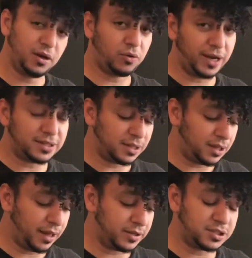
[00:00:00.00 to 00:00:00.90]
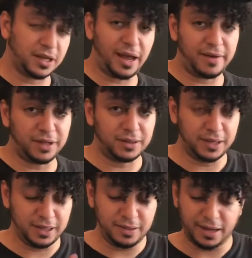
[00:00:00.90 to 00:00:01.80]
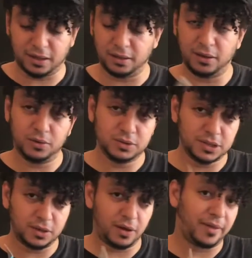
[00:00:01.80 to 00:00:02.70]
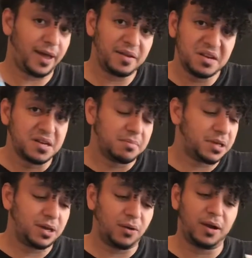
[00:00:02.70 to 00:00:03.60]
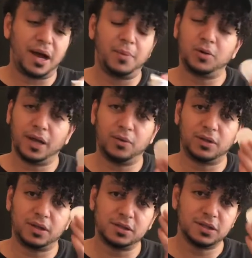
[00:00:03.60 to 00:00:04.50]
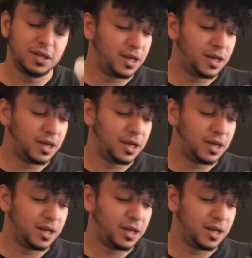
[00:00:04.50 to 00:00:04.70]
Granted, the others did have a lid that closed and all that, but you know what? I'm okay with this.